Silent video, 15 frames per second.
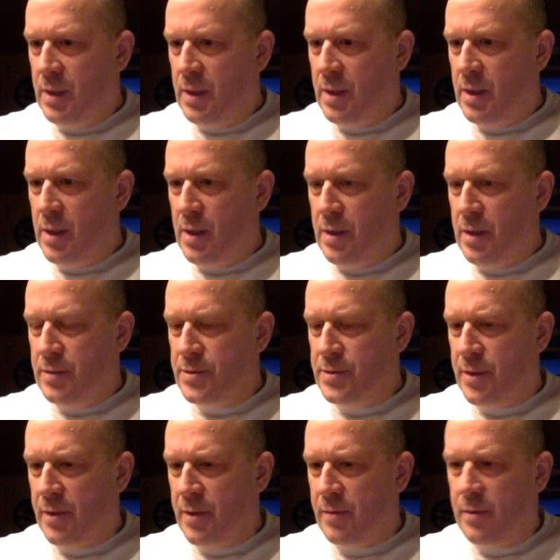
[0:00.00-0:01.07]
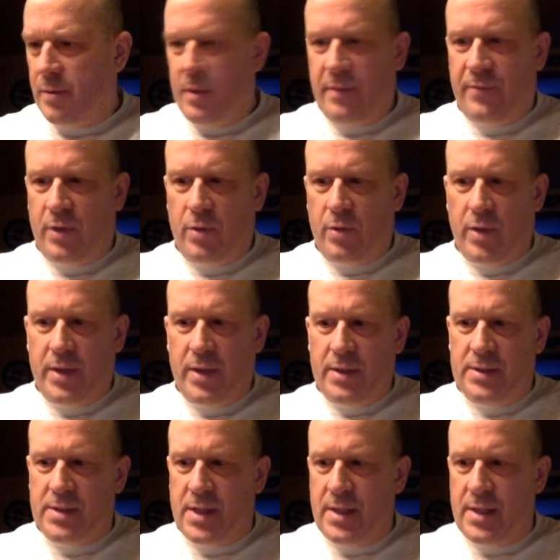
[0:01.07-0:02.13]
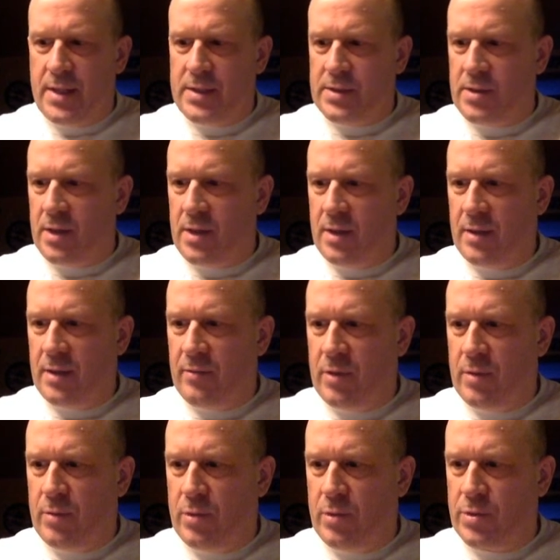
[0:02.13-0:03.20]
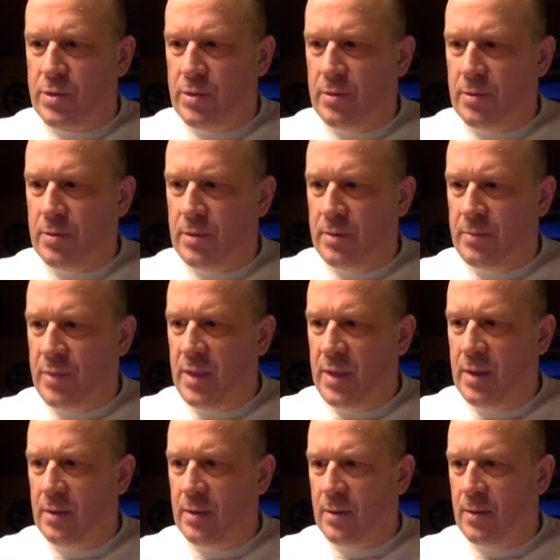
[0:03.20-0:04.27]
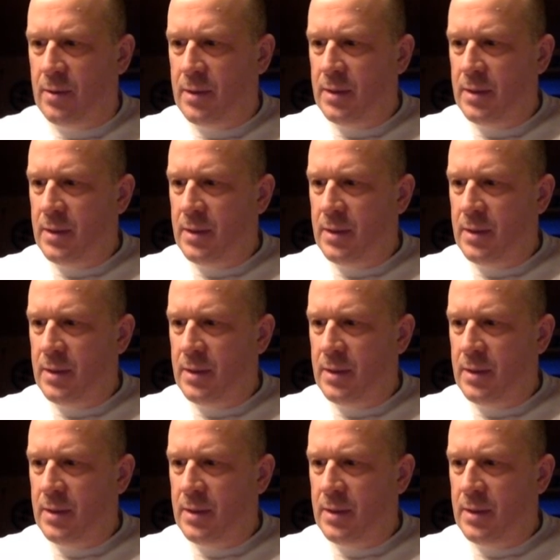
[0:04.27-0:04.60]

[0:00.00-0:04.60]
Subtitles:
Here's another. "If a great design has gut level emotional appeal